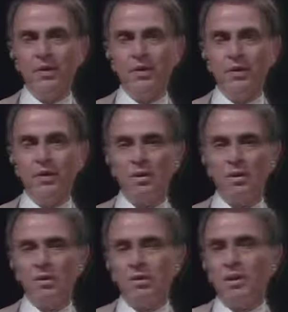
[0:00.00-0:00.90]

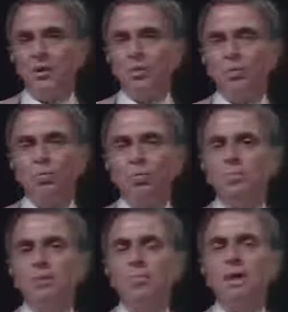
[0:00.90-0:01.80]
Now, it
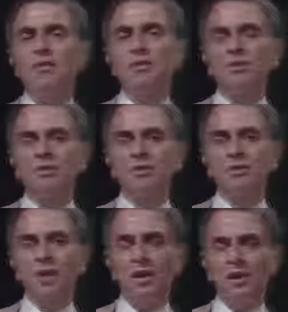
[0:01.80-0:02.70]
would be madness to
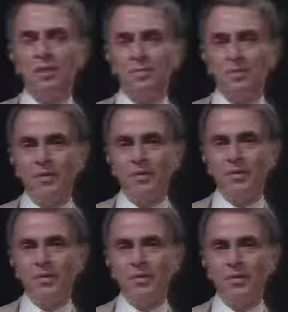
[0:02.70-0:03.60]
deny
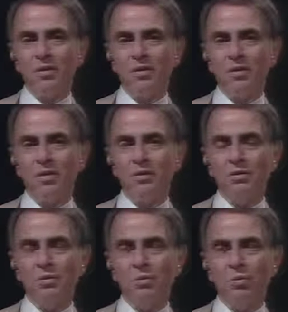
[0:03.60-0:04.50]
that there
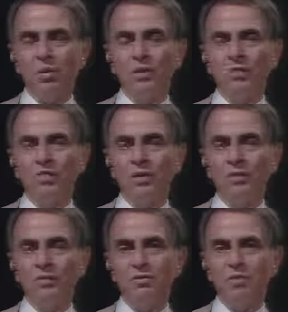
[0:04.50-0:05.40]
are
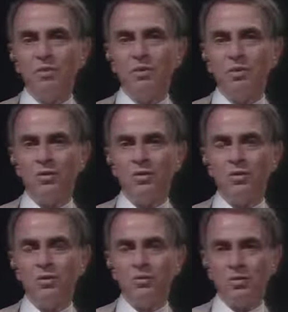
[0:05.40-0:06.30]
well-defined physical laws in
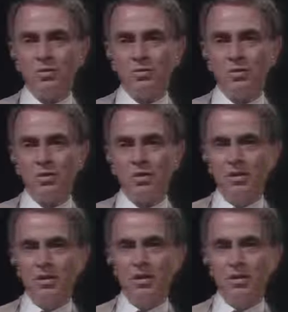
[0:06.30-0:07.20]
the universe.
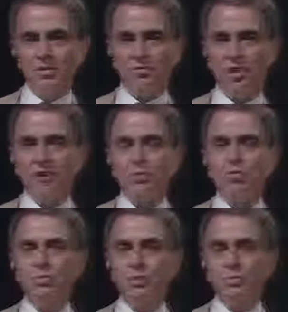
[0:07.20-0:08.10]
And if that's
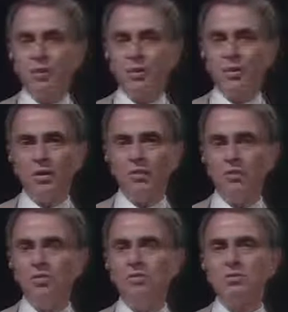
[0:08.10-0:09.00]
what you mean by God,
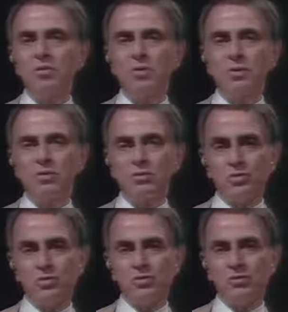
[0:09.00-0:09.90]
then there's no
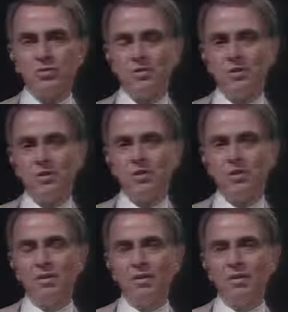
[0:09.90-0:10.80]
question
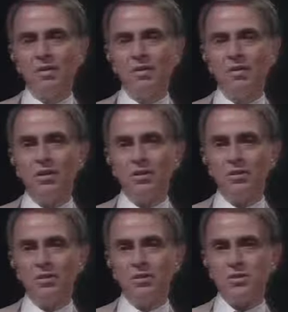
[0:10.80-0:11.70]
that God
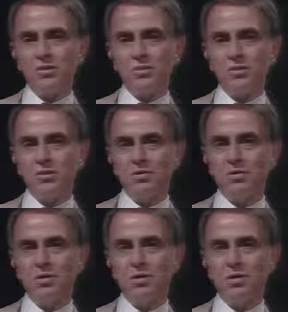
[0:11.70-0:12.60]
exists, but it's a
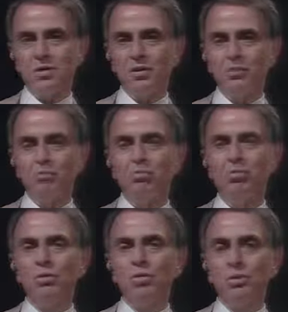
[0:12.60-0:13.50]
very
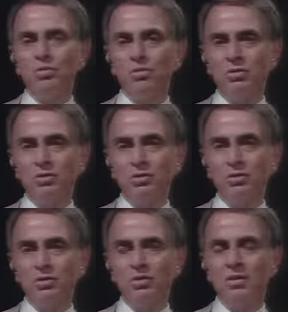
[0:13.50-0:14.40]
remote
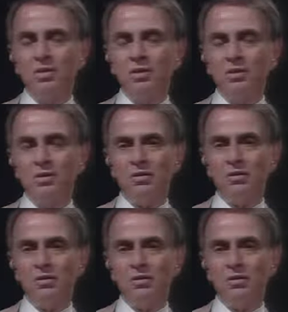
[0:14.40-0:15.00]
God,